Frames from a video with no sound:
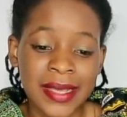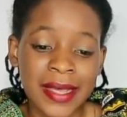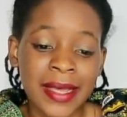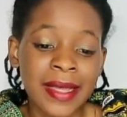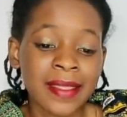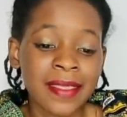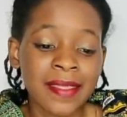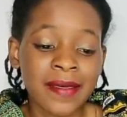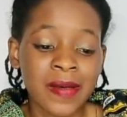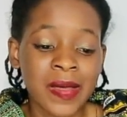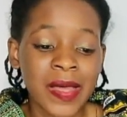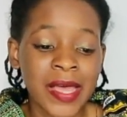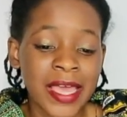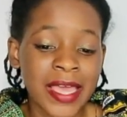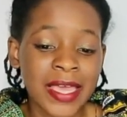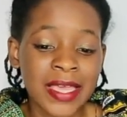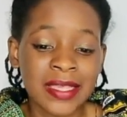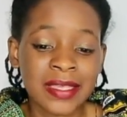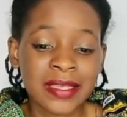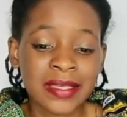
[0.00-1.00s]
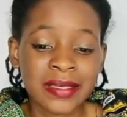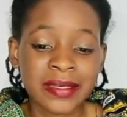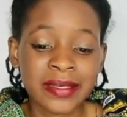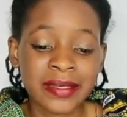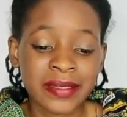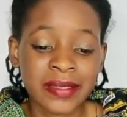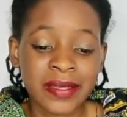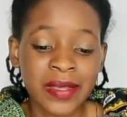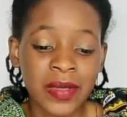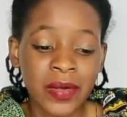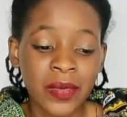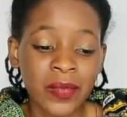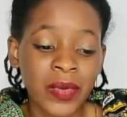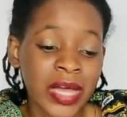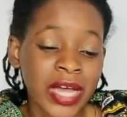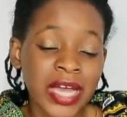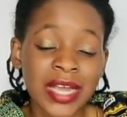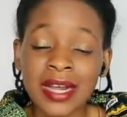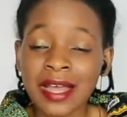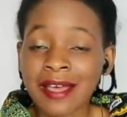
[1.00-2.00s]
otherwise
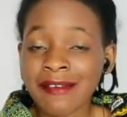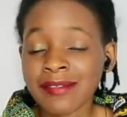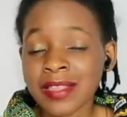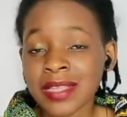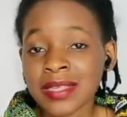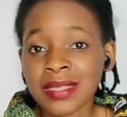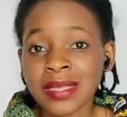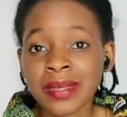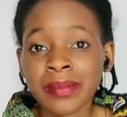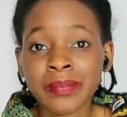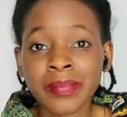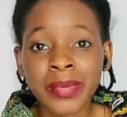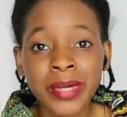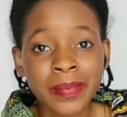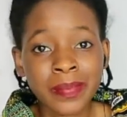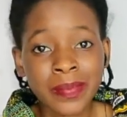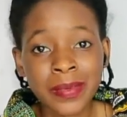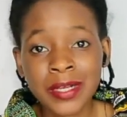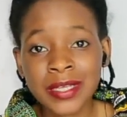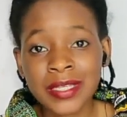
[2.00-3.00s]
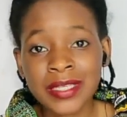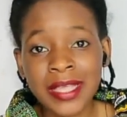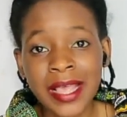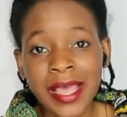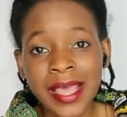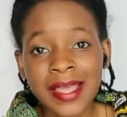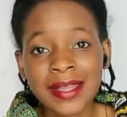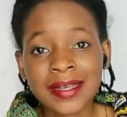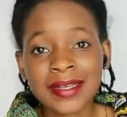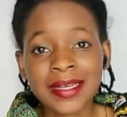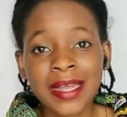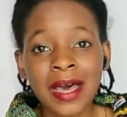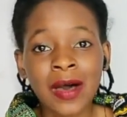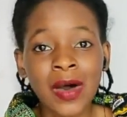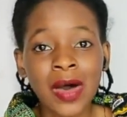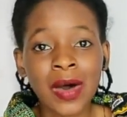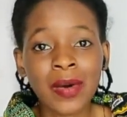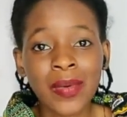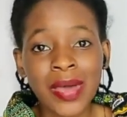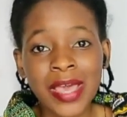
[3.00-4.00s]
we can't have the same purpose and
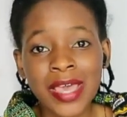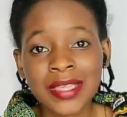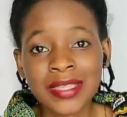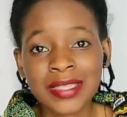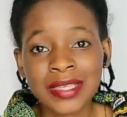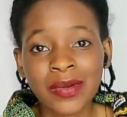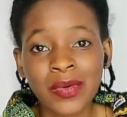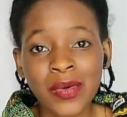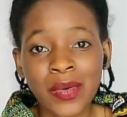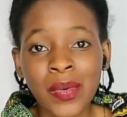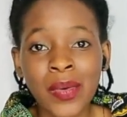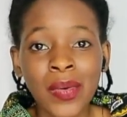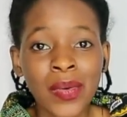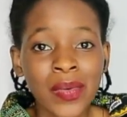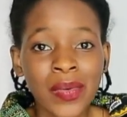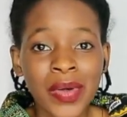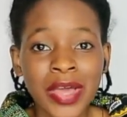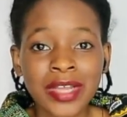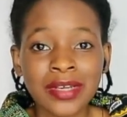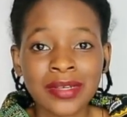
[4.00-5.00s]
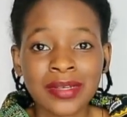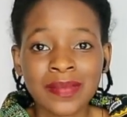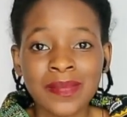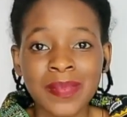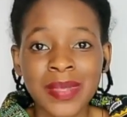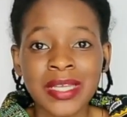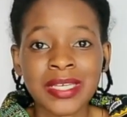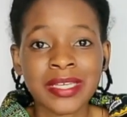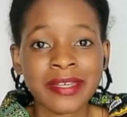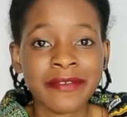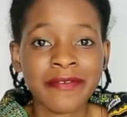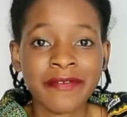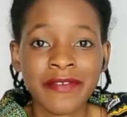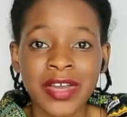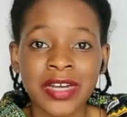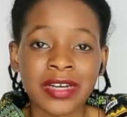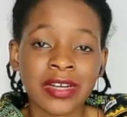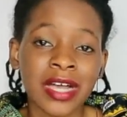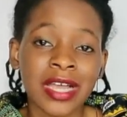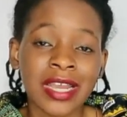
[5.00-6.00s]
our ways are all going to be
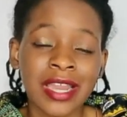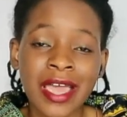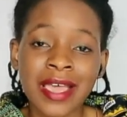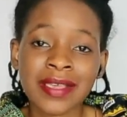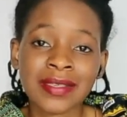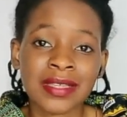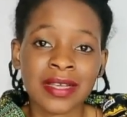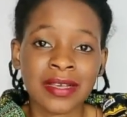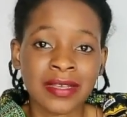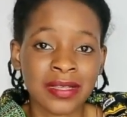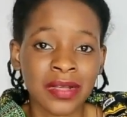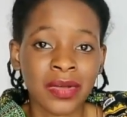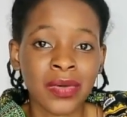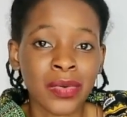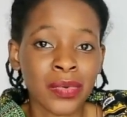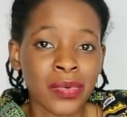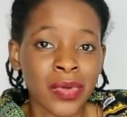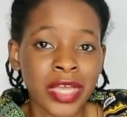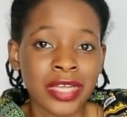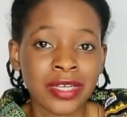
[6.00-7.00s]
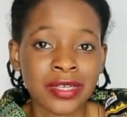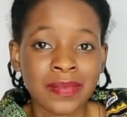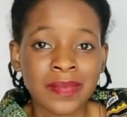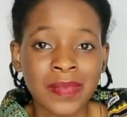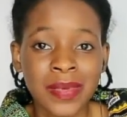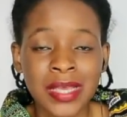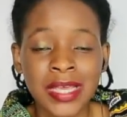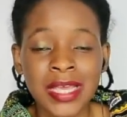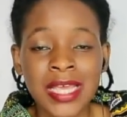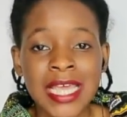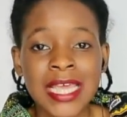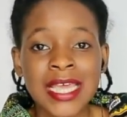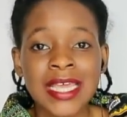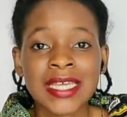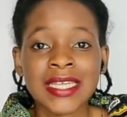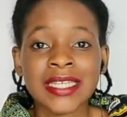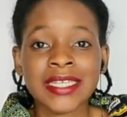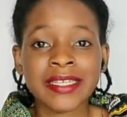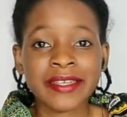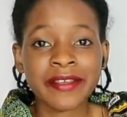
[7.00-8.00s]
different our lifestyles are all going to be
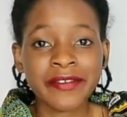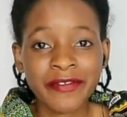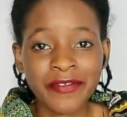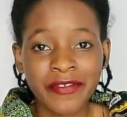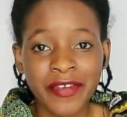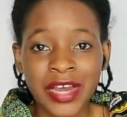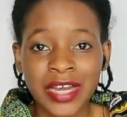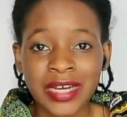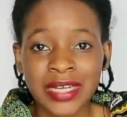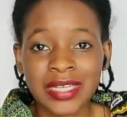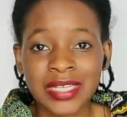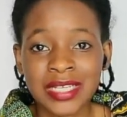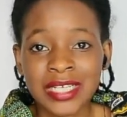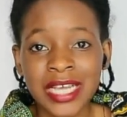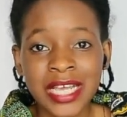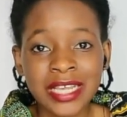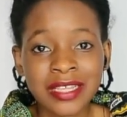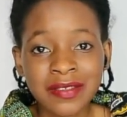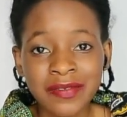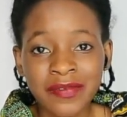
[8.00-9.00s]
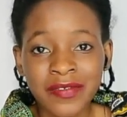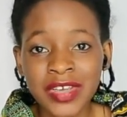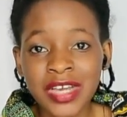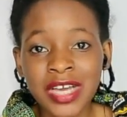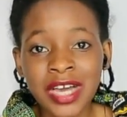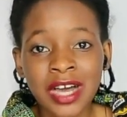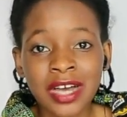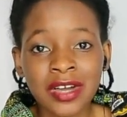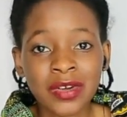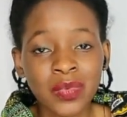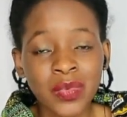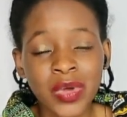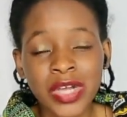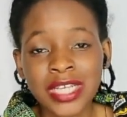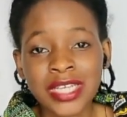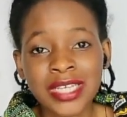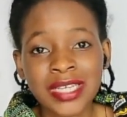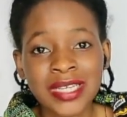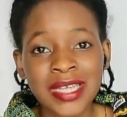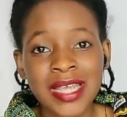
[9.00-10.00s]
different just figure out
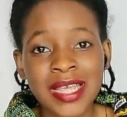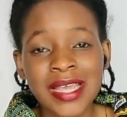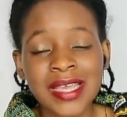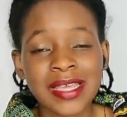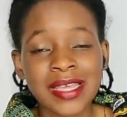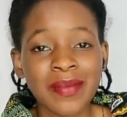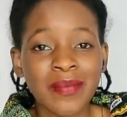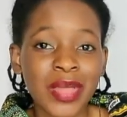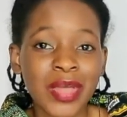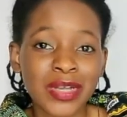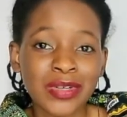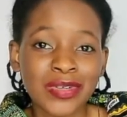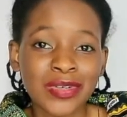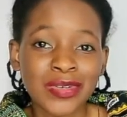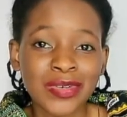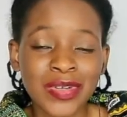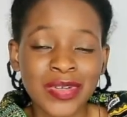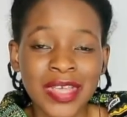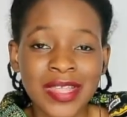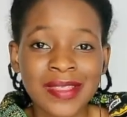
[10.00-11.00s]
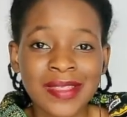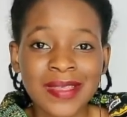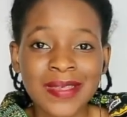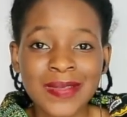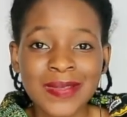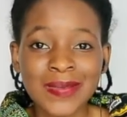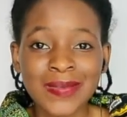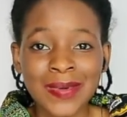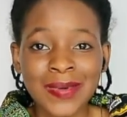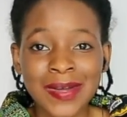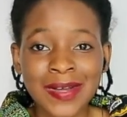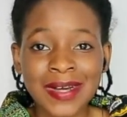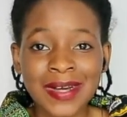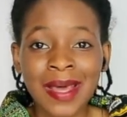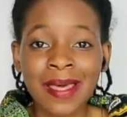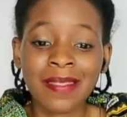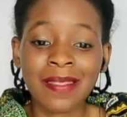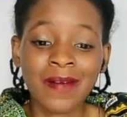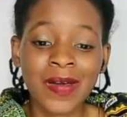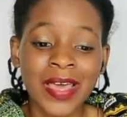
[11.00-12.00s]
what you're meant to do in this
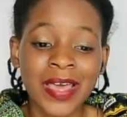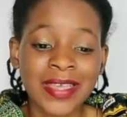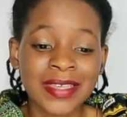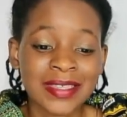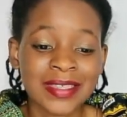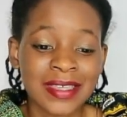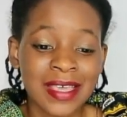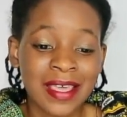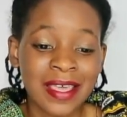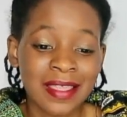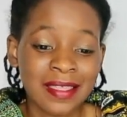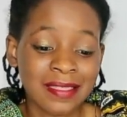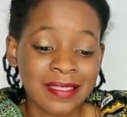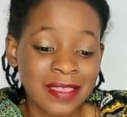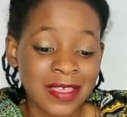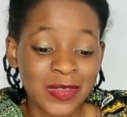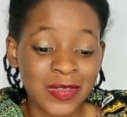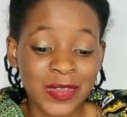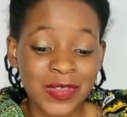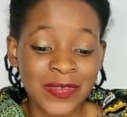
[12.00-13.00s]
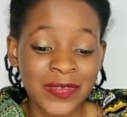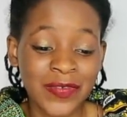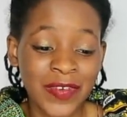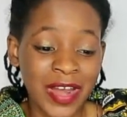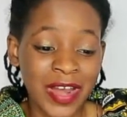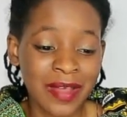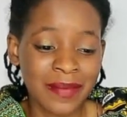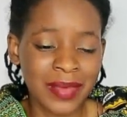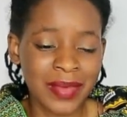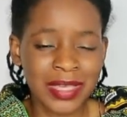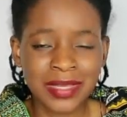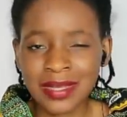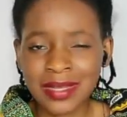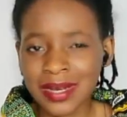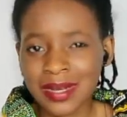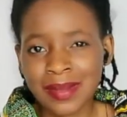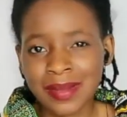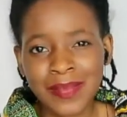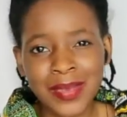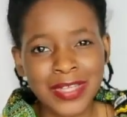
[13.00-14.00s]
world otherwise this was very
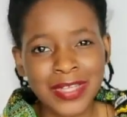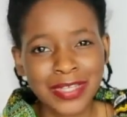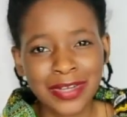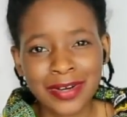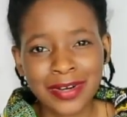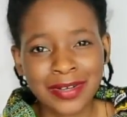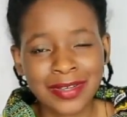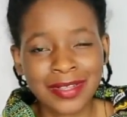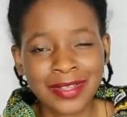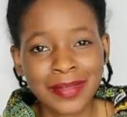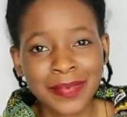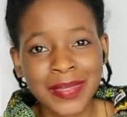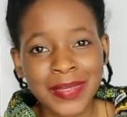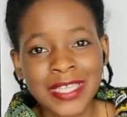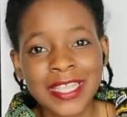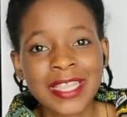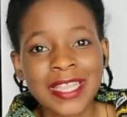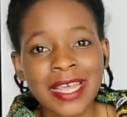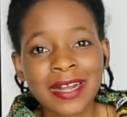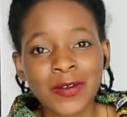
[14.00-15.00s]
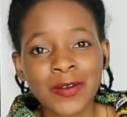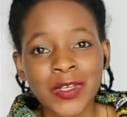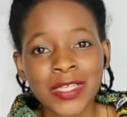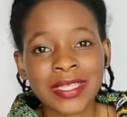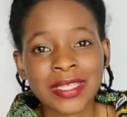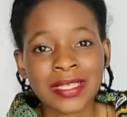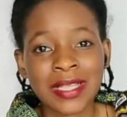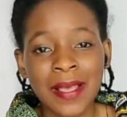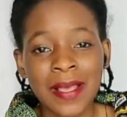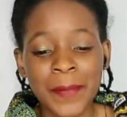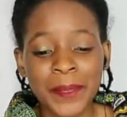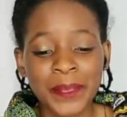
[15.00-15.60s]
amazing and a big shout out to the person that was